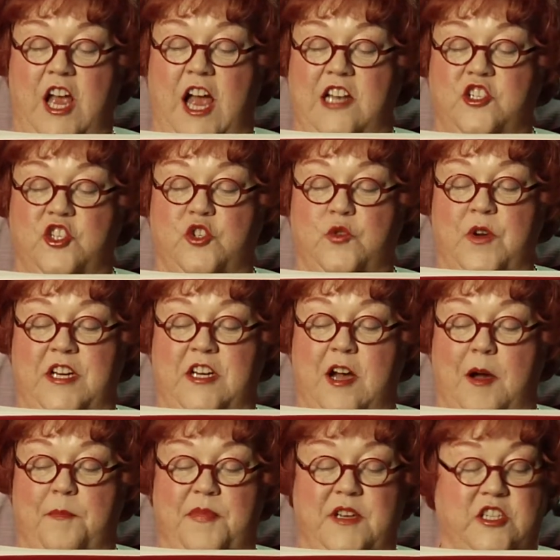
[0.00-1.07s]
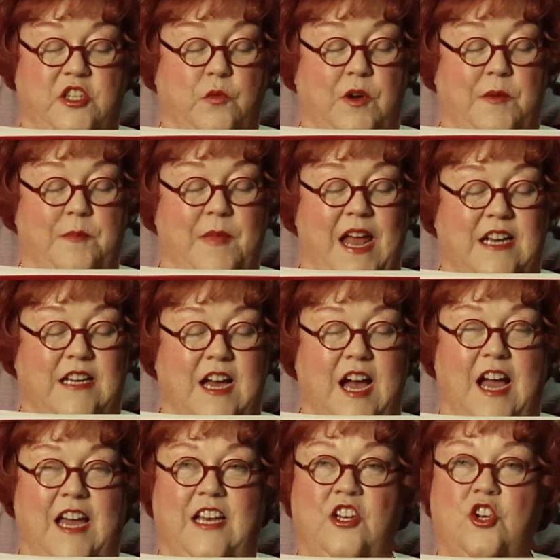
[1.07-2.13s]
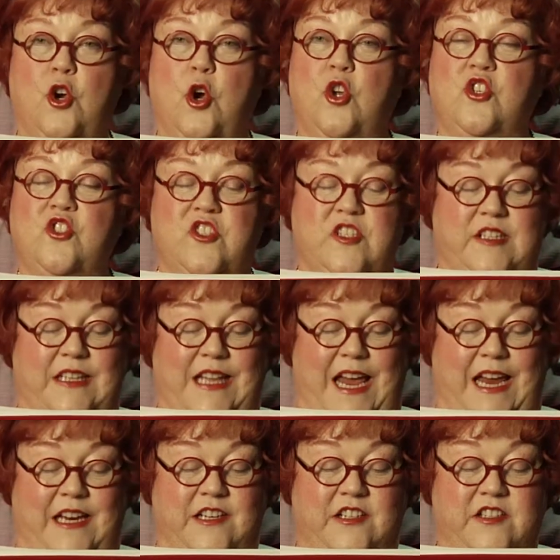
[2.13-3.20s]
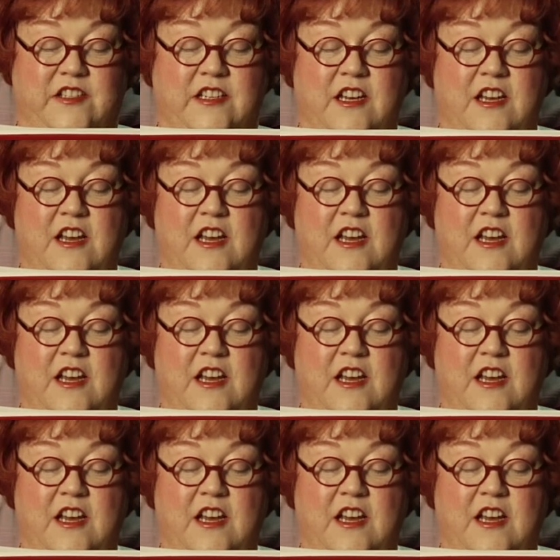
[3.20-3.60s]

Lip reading: and shrink up into what mankind calls legs,